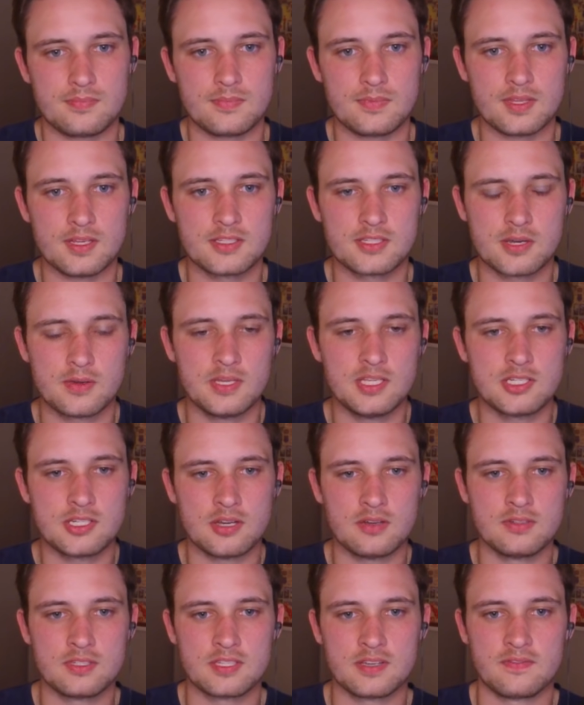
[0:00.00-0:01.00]
So he's
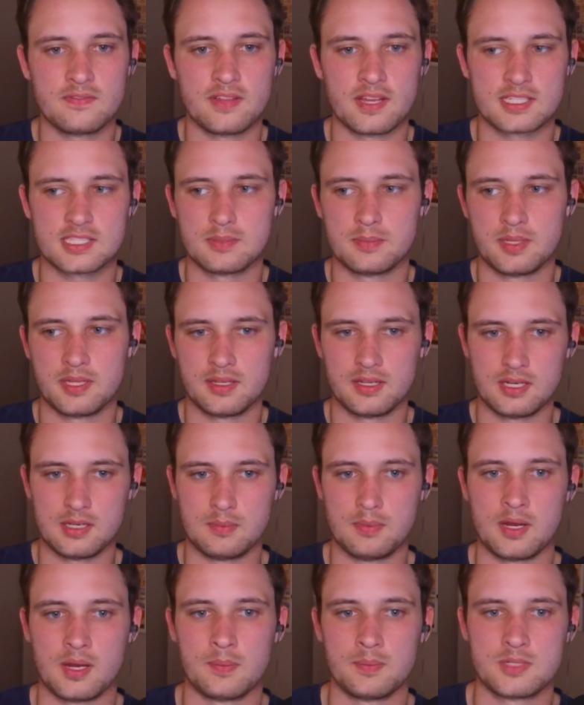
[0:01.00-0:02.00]
shown some flexibility,
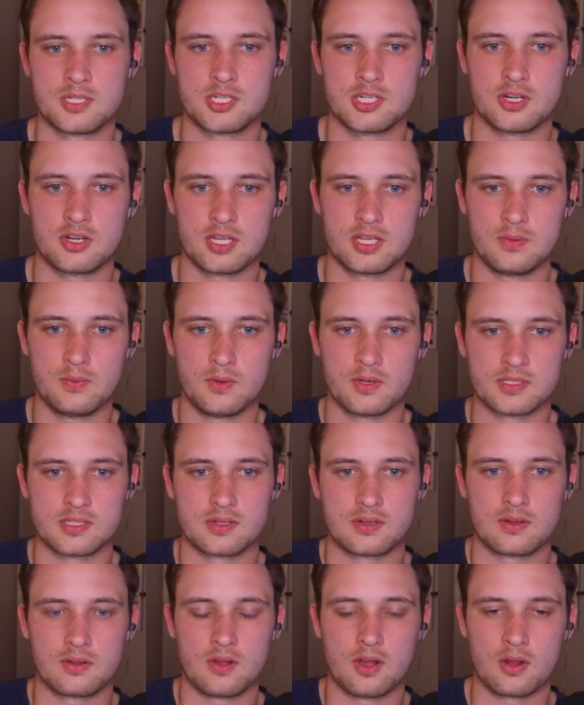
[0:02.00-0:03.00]
but I'm sure he wants a
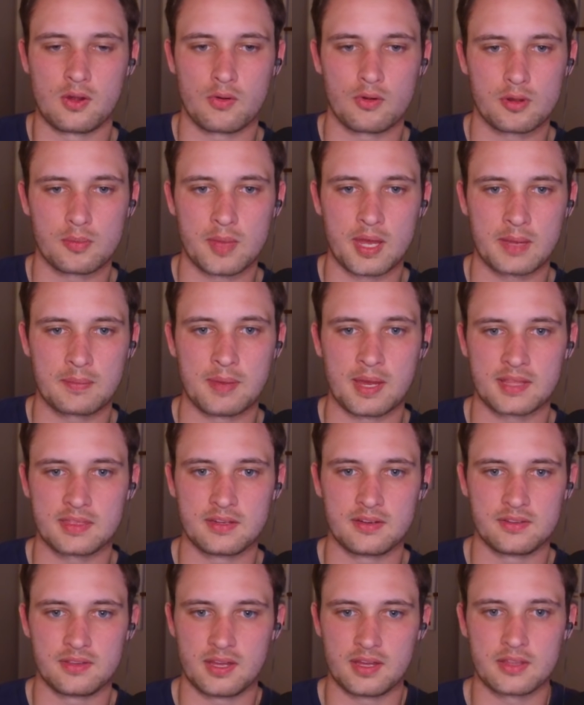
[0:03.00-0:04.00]
quarterback back
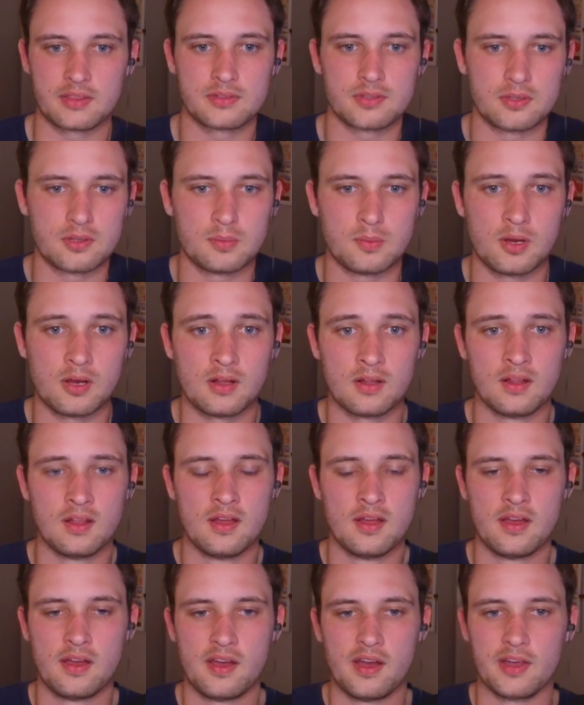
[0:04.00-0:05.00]
there that can throw the ball.
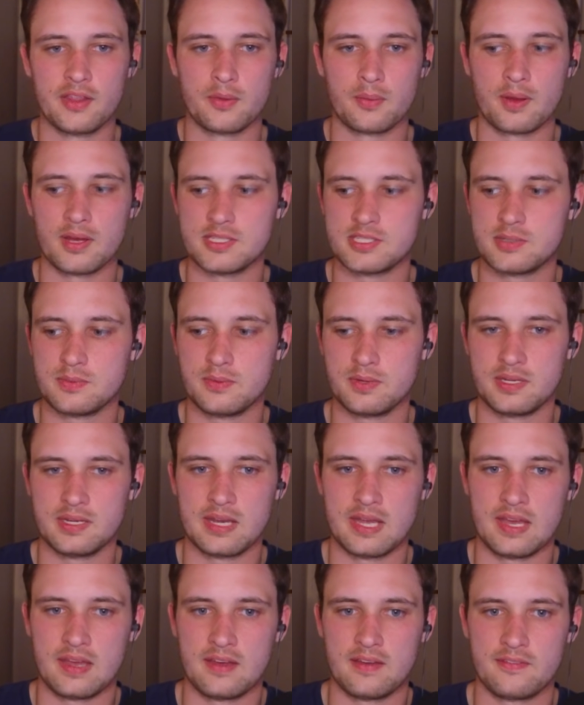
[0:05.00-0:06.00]
Otherwise, you wouldn't
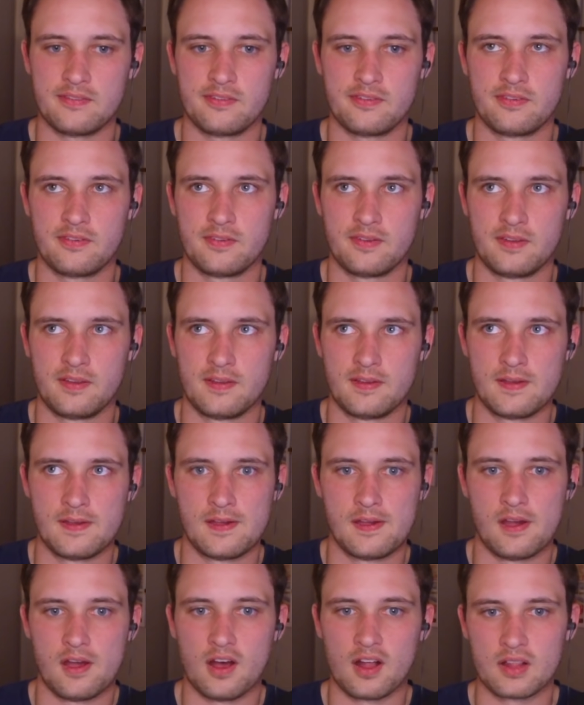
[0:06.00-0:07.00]
have
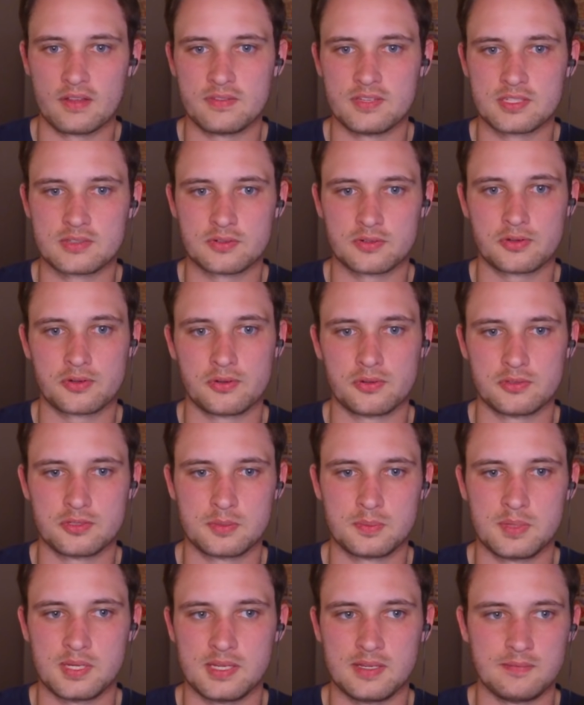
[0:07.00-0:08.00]
all of his recruits
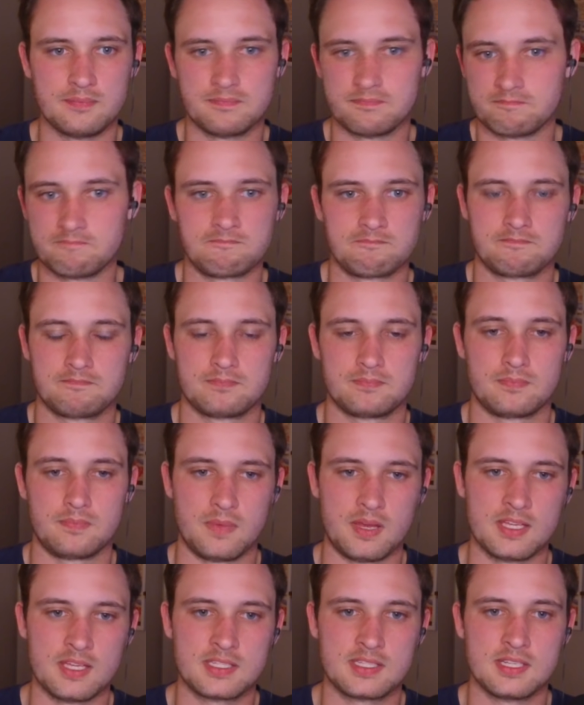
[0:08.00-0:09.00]
be
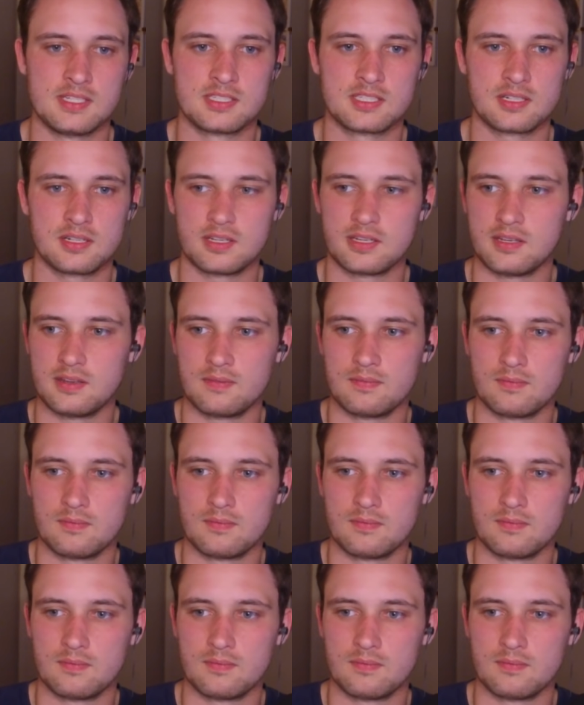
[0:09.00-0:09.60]
essentially